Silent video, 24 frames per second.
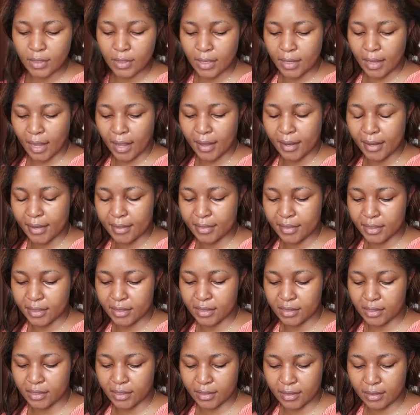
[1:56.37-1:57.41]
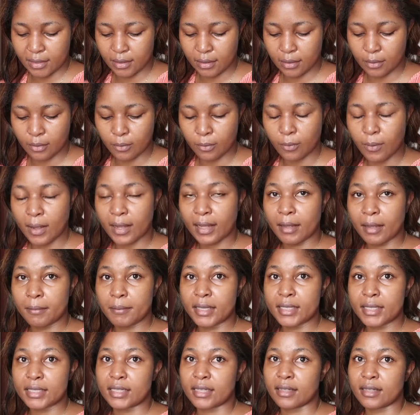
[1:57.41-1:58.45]
Yeah, and they still work
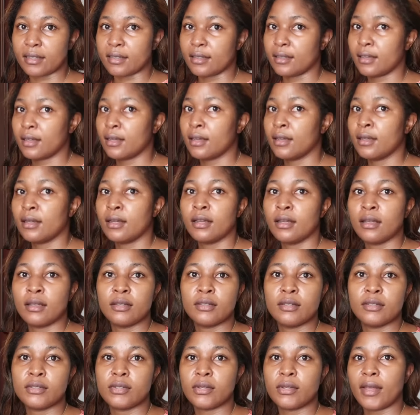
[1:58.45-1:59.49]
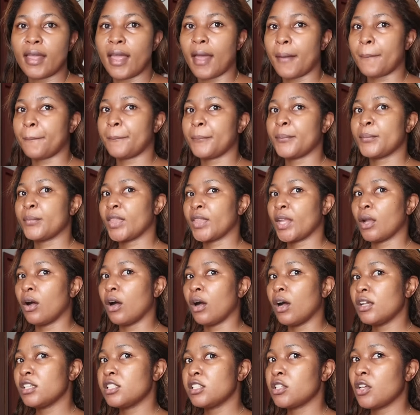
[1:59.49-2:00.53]
amazing. So yeah,
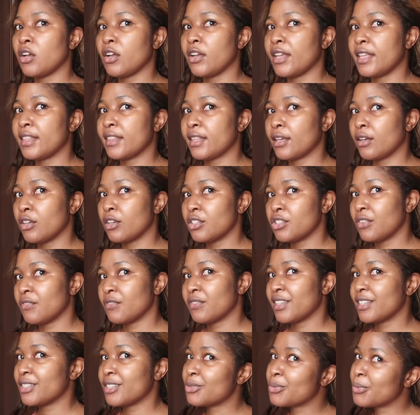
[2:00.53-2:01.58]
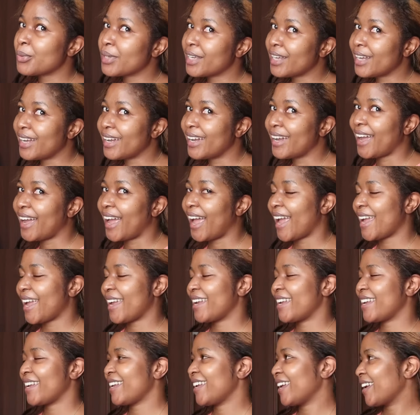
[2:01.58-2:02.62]
also in the course of this week,
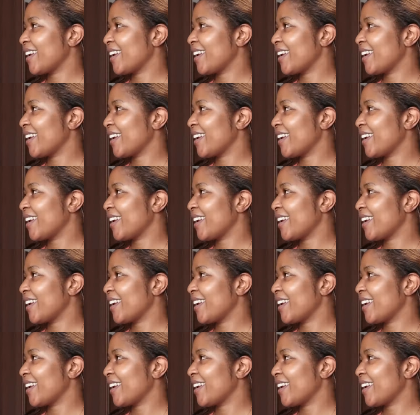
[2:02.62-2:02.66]
I